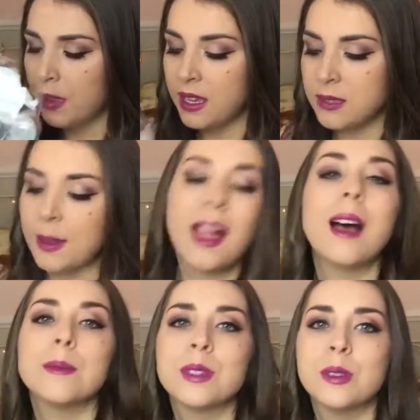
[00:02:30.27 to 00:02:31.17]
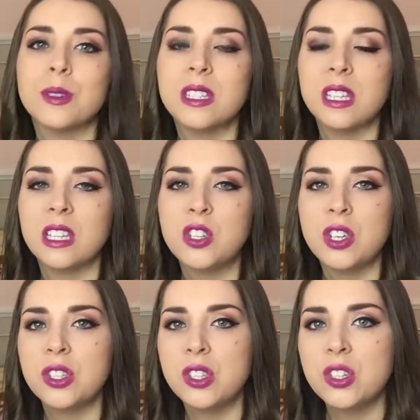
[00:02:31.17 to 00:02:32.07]
But they smell absolutely
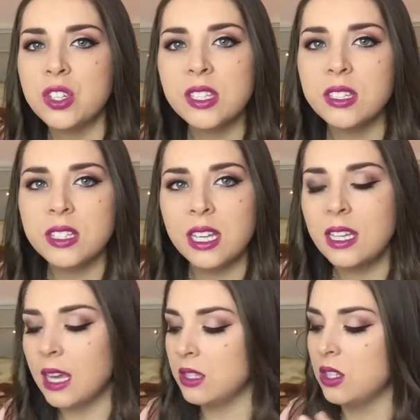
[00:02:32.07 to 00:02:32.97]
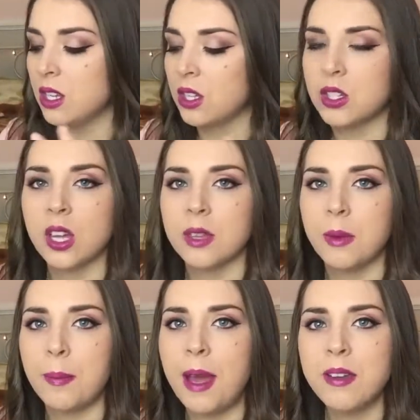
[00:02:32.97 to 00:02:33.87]
delicious, and they're just little tea lights, so you can dot
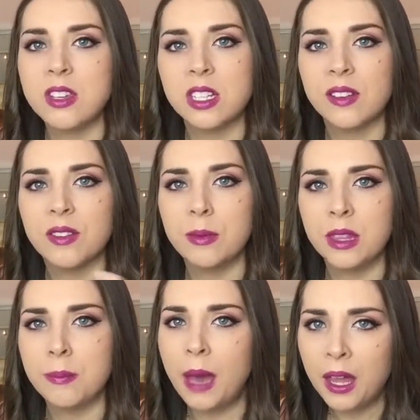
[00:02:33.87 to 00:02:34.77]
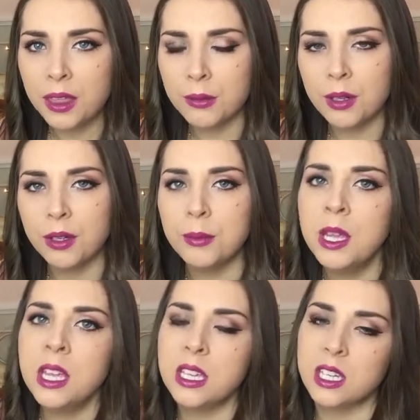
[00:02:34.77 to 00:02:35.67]
them about. You could have them in the bathroom,
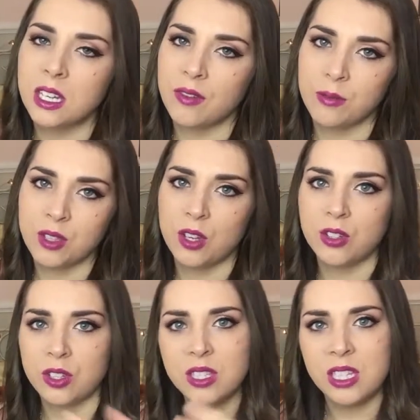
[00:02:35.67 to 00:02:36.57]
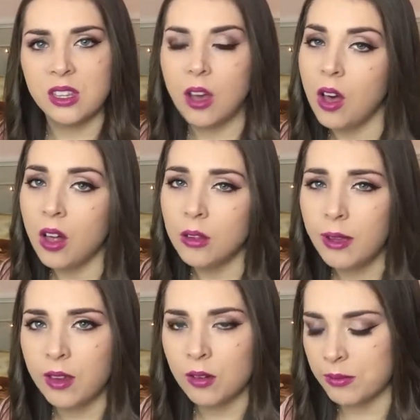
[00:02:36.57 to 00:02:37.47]
you could have them sort of dotted in the
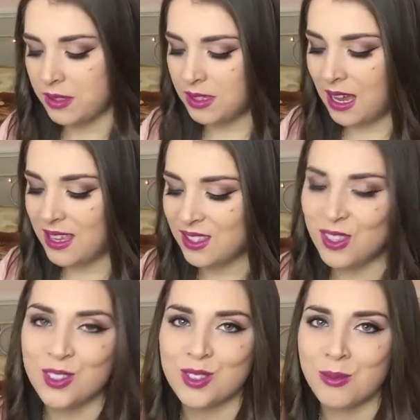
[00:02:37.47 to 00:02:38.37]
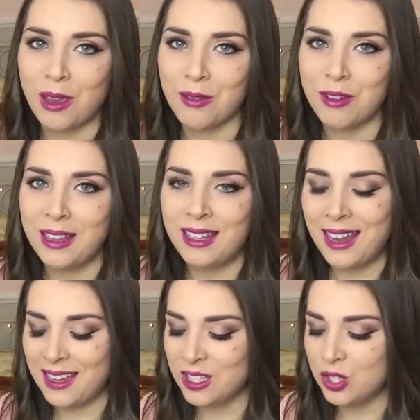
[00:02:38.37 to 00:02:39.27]
hallway or up the stairs, and they just make a really
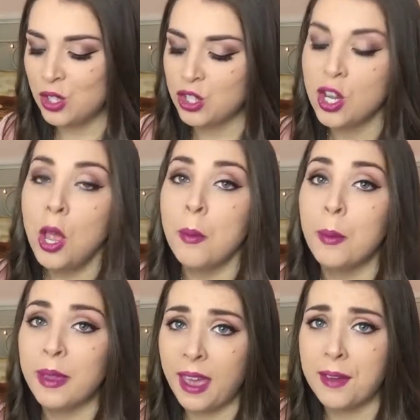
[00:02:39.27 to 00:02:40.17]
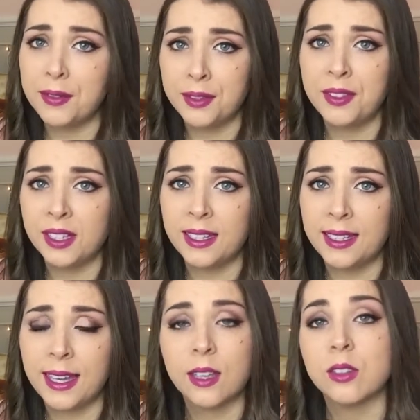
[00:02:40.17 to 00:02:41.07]
nice touch. But be careful if you're
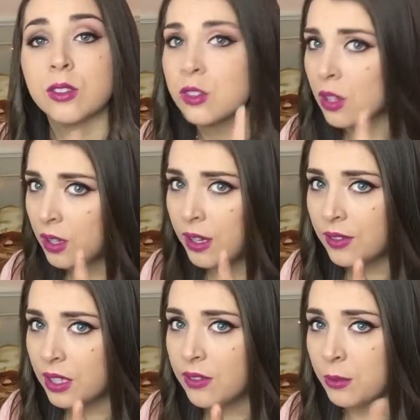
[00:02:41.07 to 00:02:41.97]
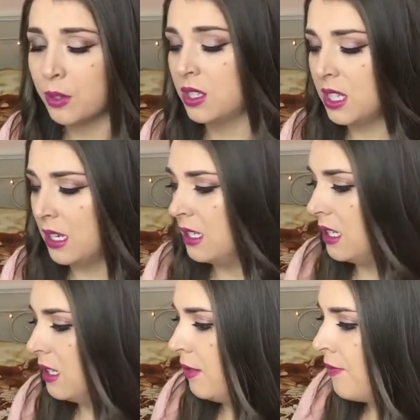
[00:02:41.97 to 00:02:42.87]
lighting candles, never leave them
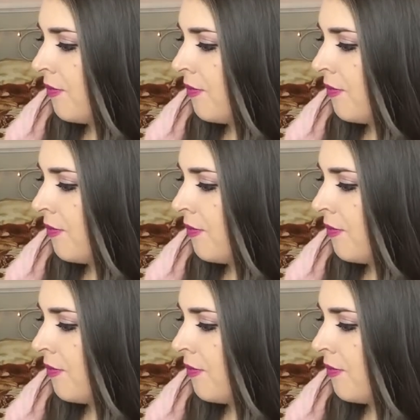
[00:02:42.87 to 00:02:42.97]
unattended.